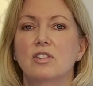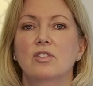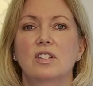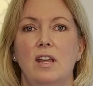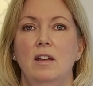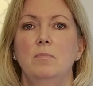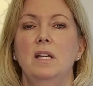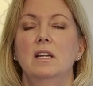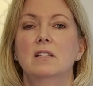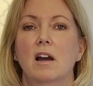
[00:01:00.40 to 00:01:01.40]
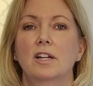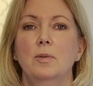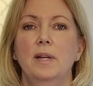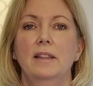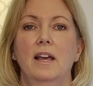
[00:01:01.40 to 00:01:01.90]
to send me a
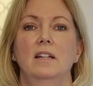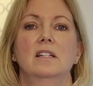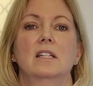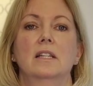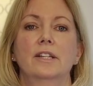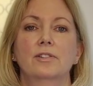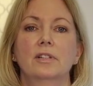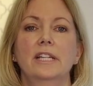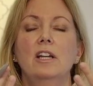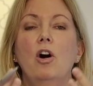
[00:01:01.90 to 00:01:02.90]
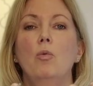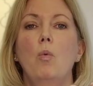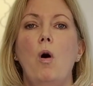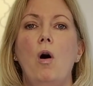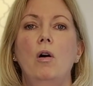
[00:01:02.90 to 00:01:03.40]
document that is literally a
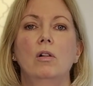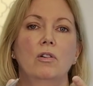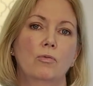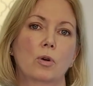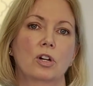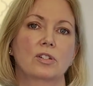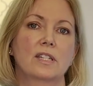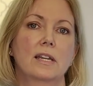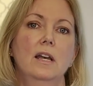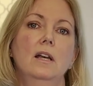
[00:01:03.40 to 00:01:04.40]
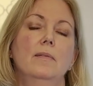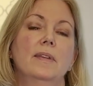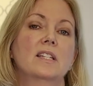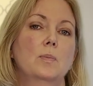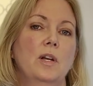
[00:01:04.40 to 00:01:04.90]
wall of words,
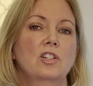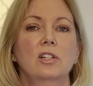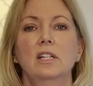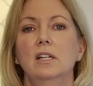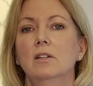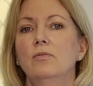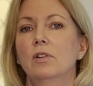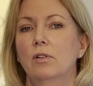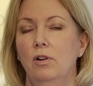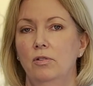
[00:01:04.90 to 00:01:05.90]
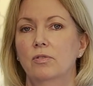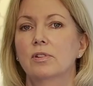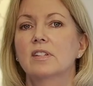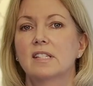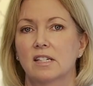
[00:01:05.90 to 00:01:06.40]
especially if they're
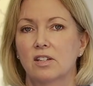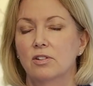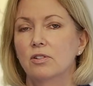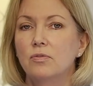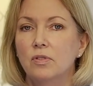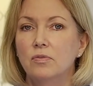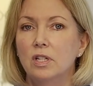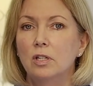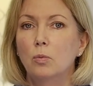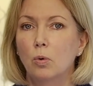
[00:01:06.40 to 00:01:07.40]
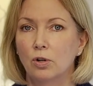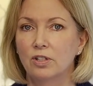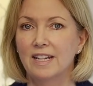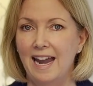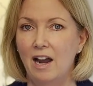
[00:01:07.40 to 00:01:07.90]
over the 650
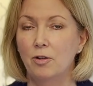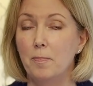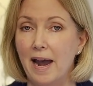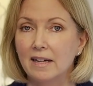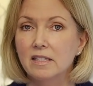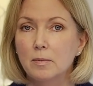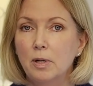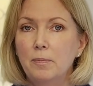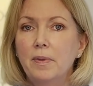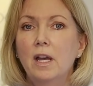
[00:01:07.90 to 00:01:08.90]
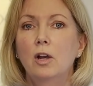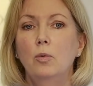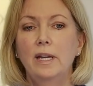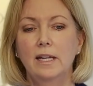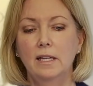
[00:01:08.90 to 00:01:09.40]
word count maximum.
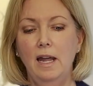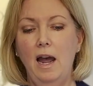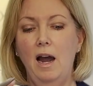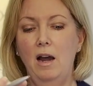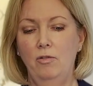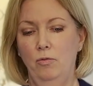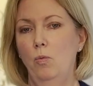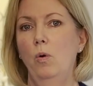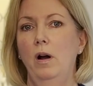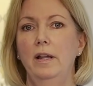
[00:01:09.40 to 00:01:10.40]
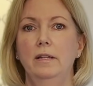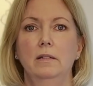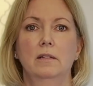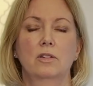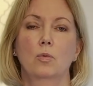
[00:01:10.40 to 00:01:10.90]
We can have
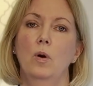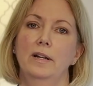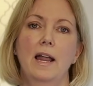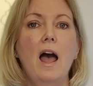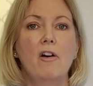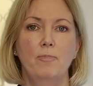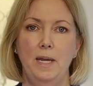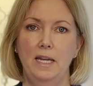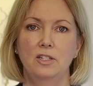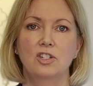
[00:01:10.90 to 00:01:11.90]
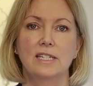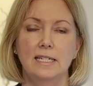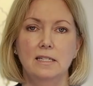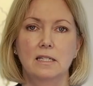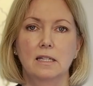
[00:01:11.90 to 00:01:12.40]
1 to 1.5 pages
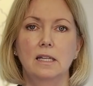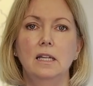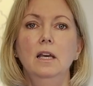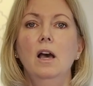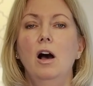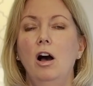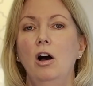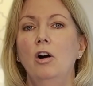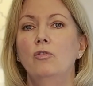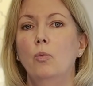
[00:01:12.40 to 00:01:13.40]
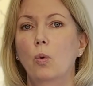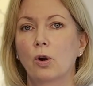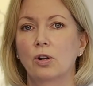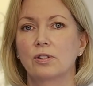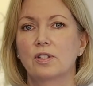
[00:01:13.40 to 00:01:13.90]
easily of
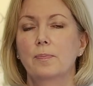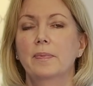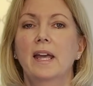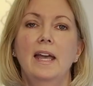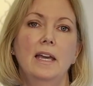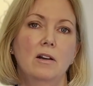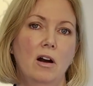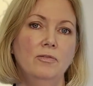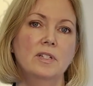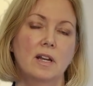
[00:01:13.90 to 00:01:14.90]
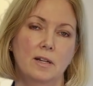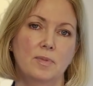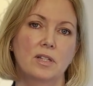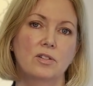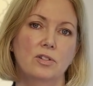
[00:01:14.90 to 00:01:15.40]
words. And
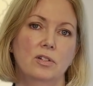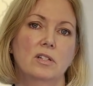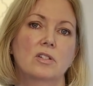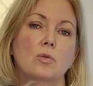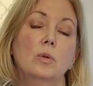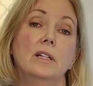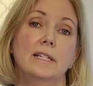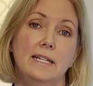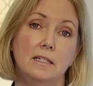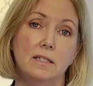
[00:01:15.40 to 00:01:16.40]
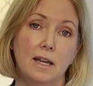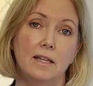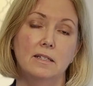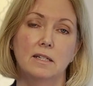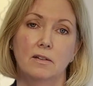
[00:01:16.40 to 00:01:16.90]
oftentimes the students will
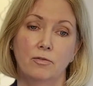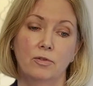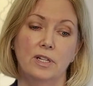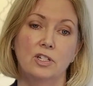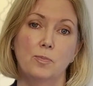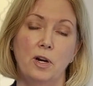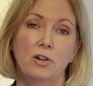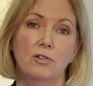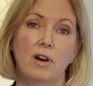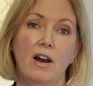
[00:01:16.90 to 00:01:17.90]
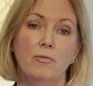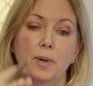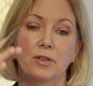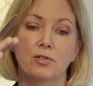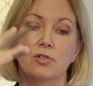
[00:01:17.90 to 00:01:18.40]
indent for each paragraph,
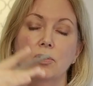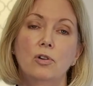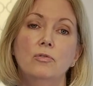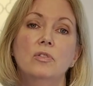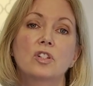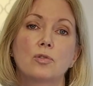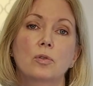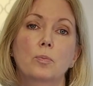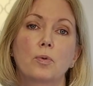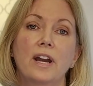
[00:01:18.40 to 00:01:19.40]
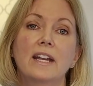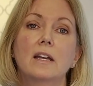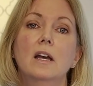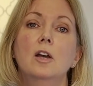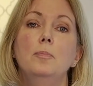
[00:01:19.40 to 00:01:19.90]
but there's no visual
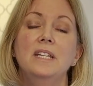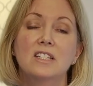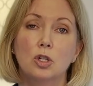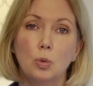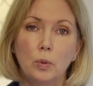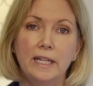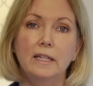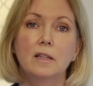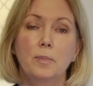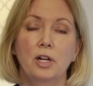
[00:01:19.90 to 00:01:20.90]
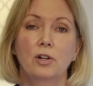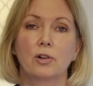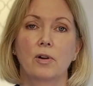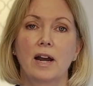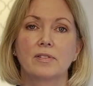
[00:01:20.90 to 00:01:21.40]
break between the
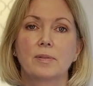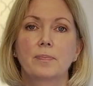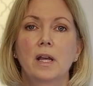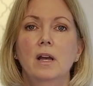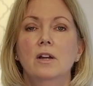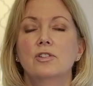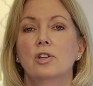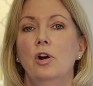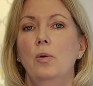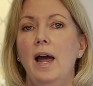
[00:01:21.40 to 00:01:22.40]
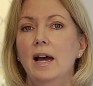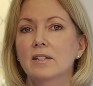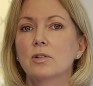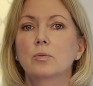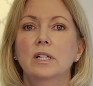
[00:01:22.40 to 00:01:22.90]
paragraphs. So
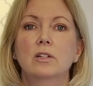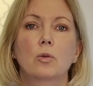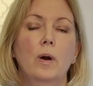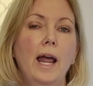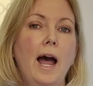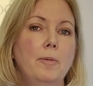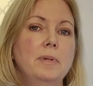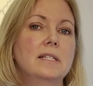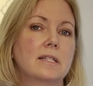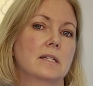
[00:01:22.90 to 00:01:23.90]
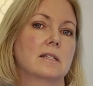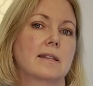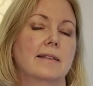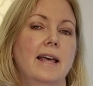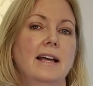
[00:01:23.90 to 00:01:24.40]
as a reader, what happens is
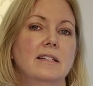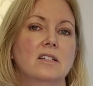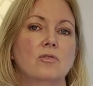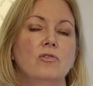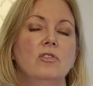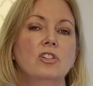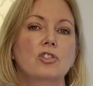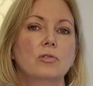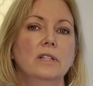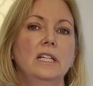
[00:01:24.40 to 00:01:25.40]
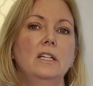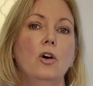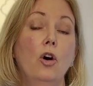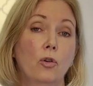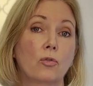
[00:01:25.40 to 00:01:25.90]
that is
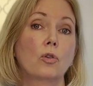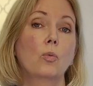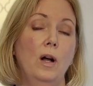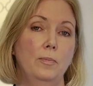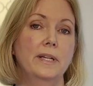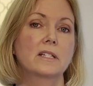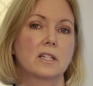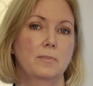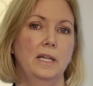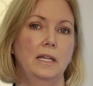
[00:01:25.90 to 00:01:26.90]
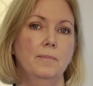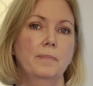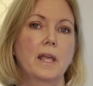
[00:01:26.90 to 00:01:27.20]
visually overwhelming to me.